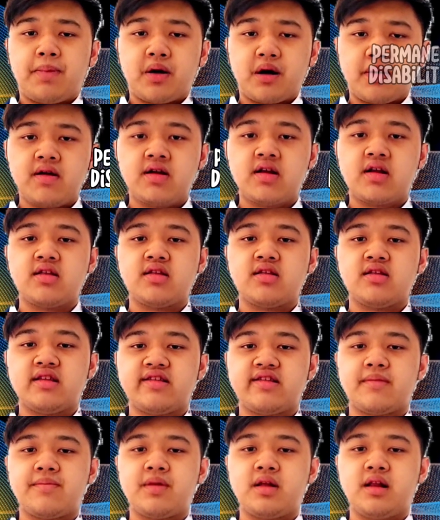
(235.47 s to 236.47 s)
permanent
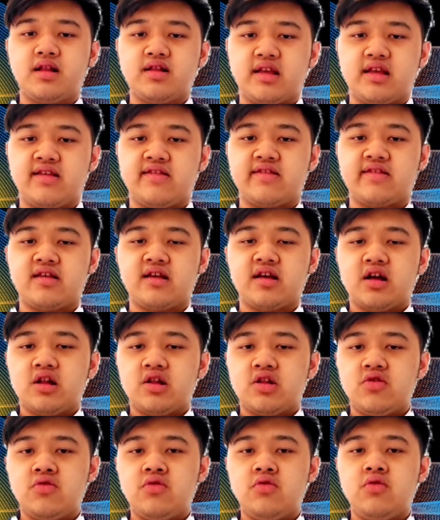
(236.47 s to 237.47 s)
disabilities
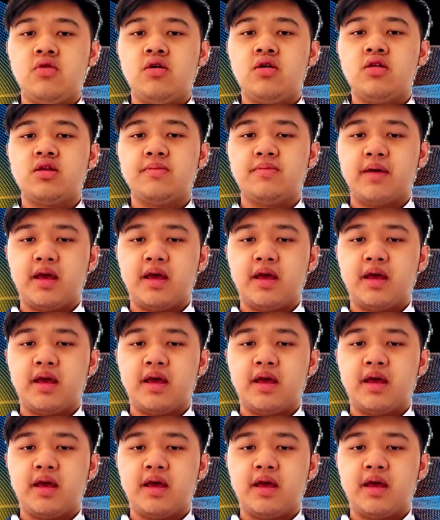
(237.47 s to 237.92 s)
to the